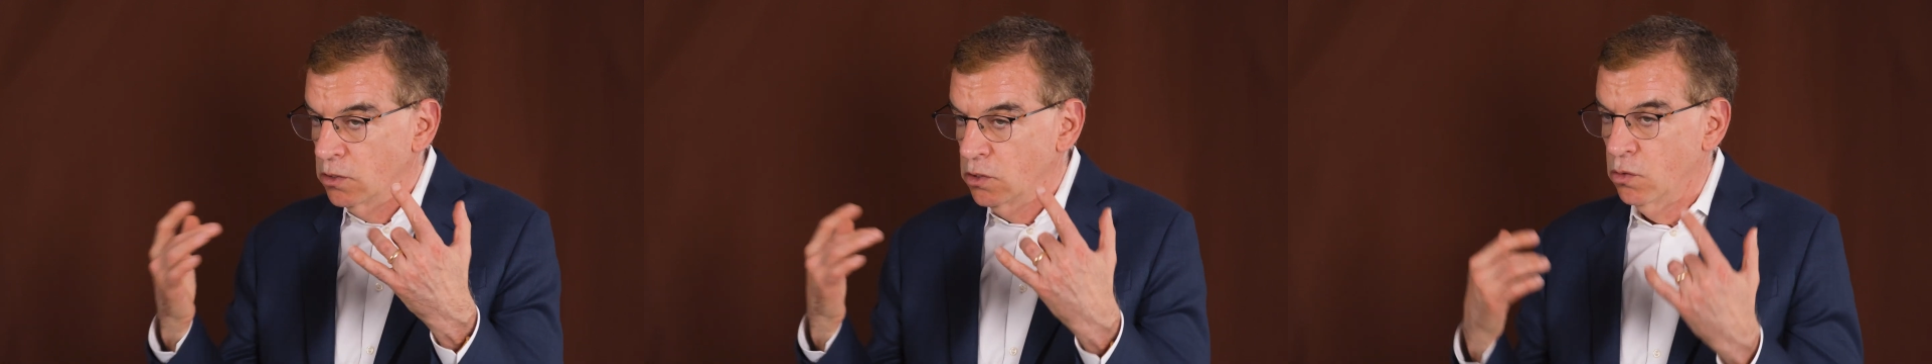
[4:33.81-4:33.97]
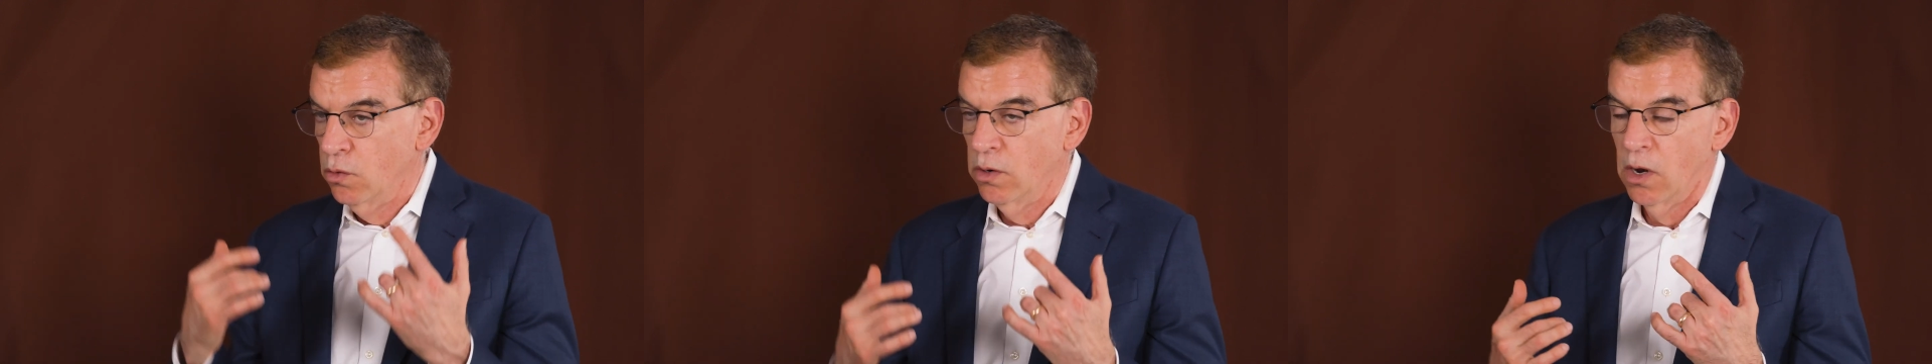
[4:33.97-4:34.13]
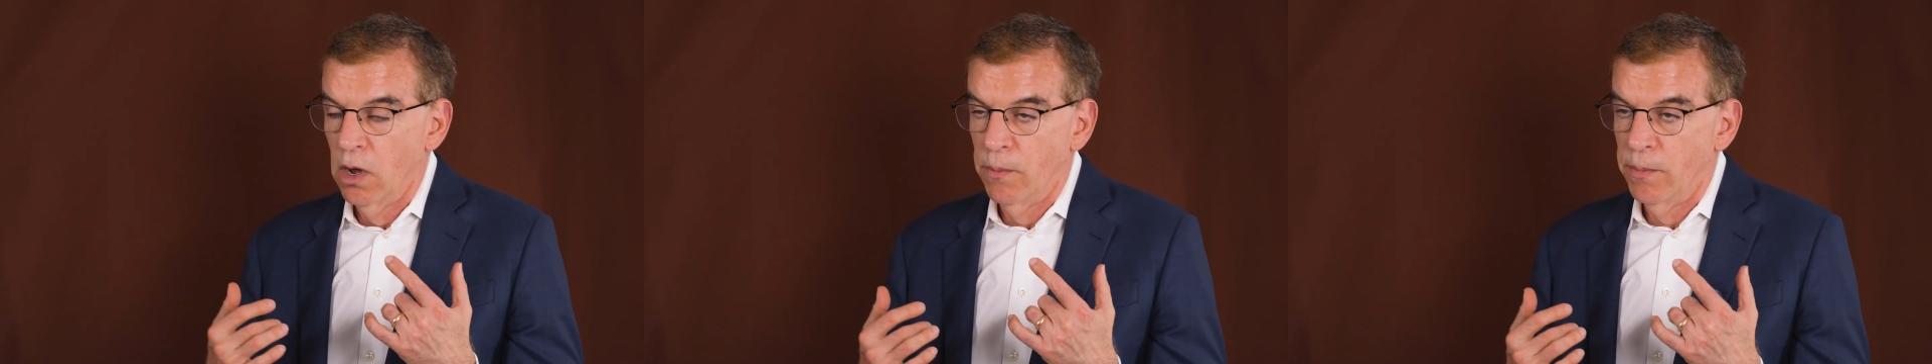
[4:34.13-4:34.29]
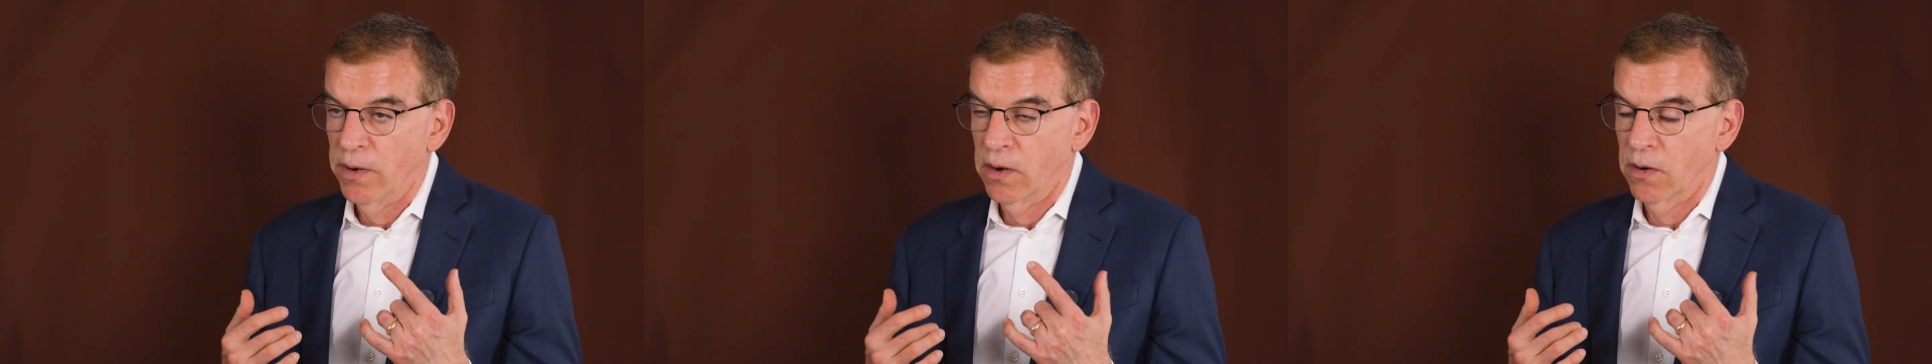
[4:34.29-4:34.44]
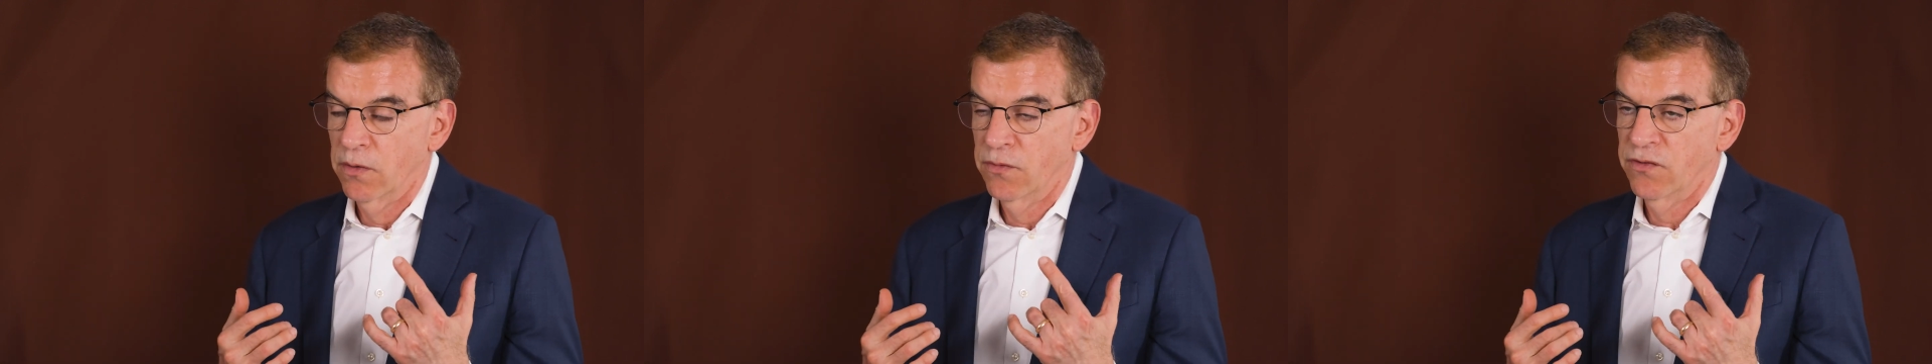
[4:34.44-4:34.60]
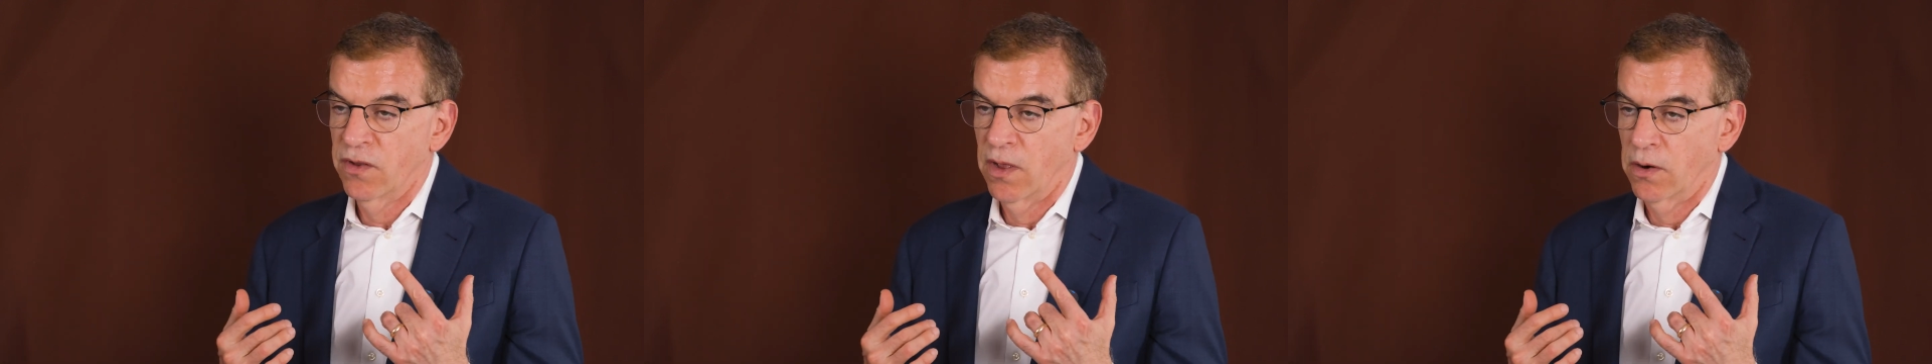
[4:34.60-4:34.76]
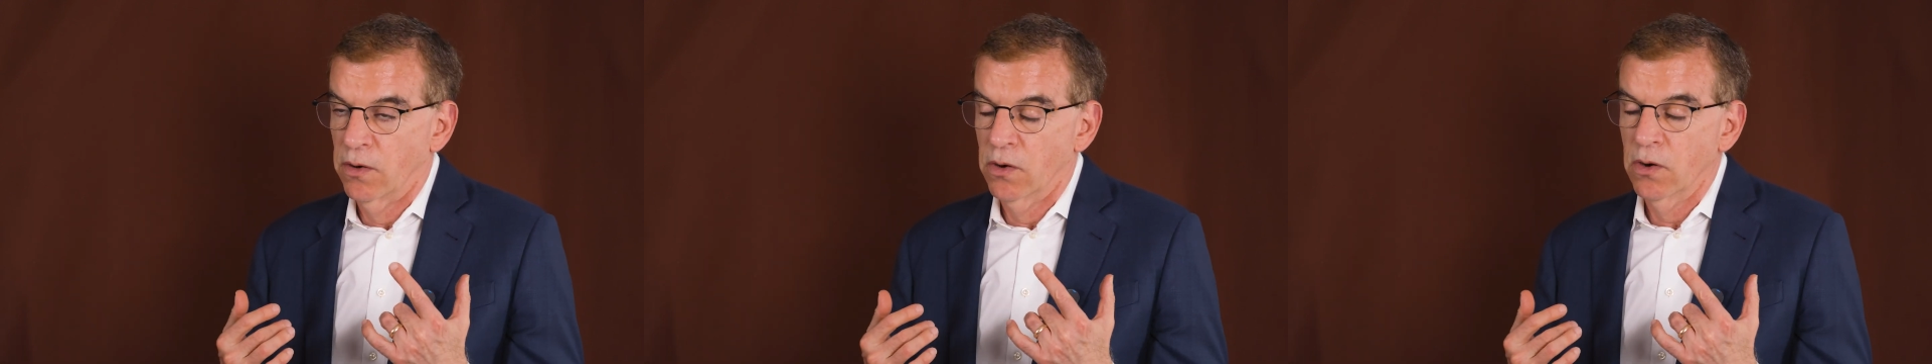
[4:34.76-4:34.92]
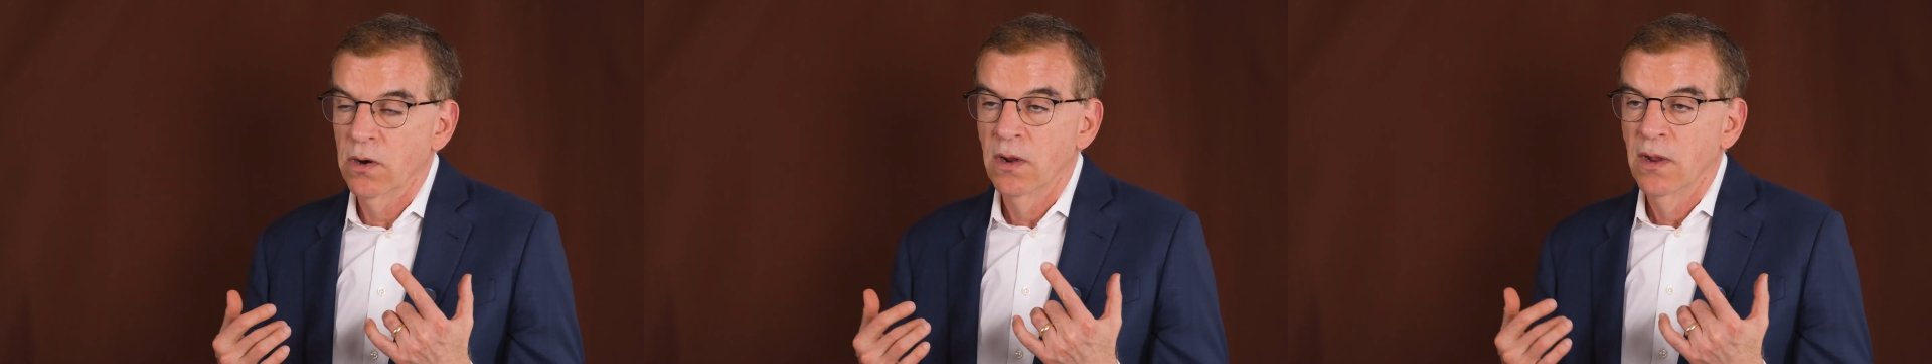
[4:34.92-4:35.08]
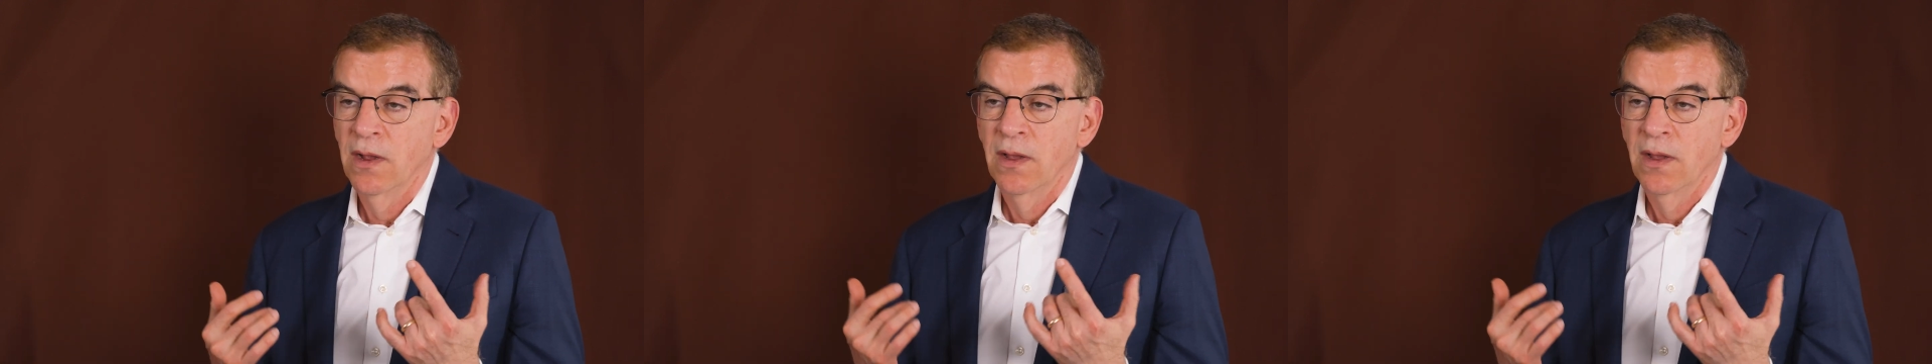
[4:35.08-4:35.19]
to an open air center.